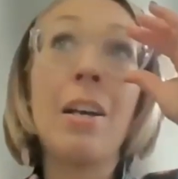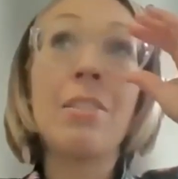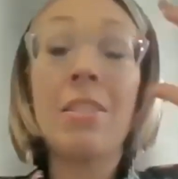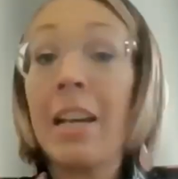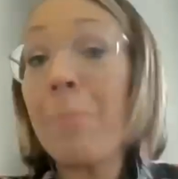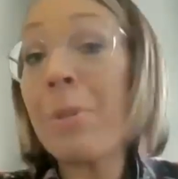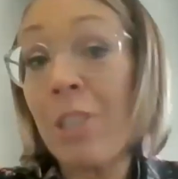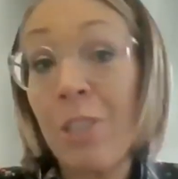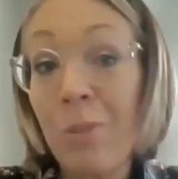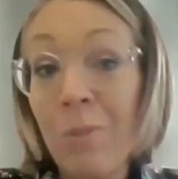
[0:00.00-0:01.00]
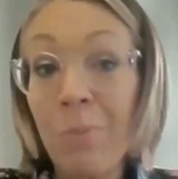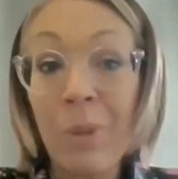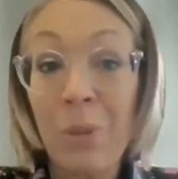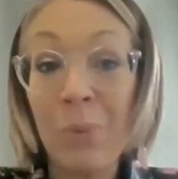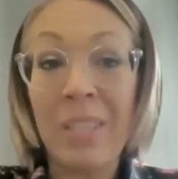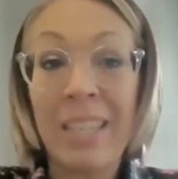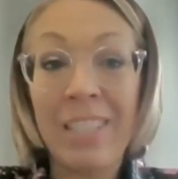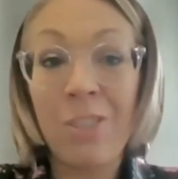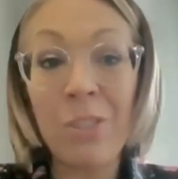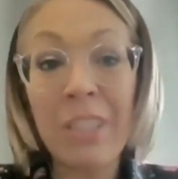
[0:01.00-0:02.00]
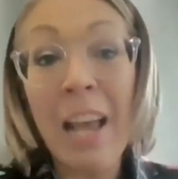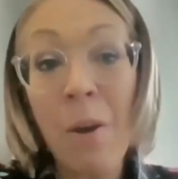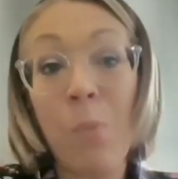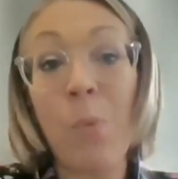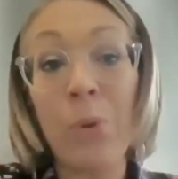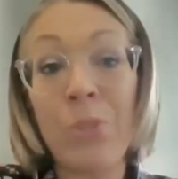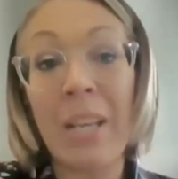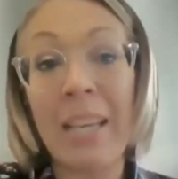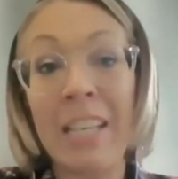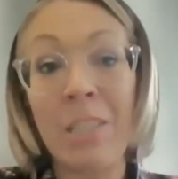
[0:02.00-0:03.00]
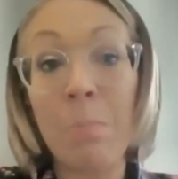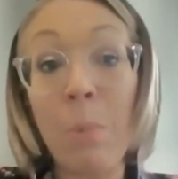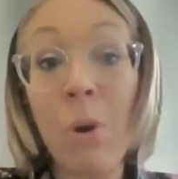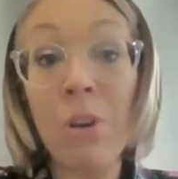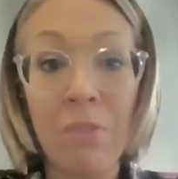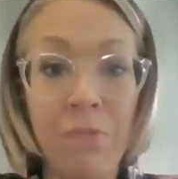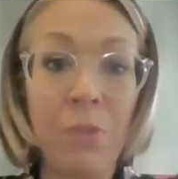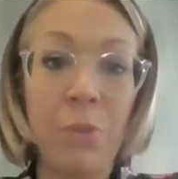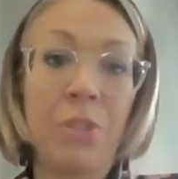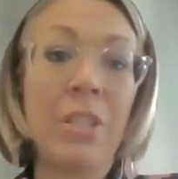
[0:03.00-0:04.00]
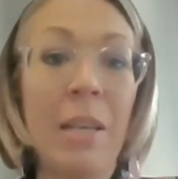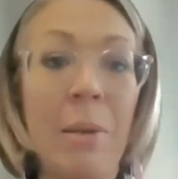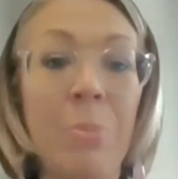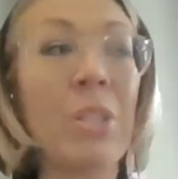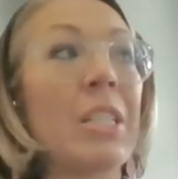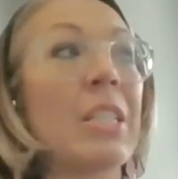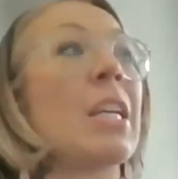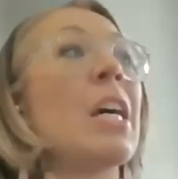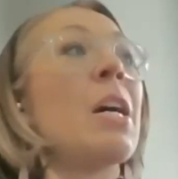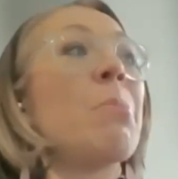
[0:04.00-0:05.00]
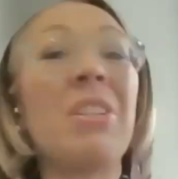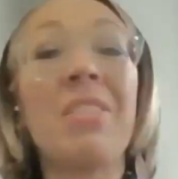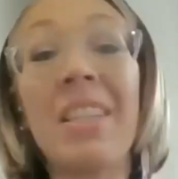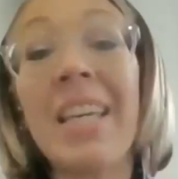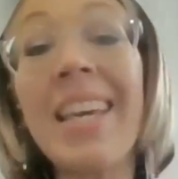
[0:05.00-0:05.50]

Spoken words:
celebrities were using it. So that was, I guess, born for celebrities. But the thing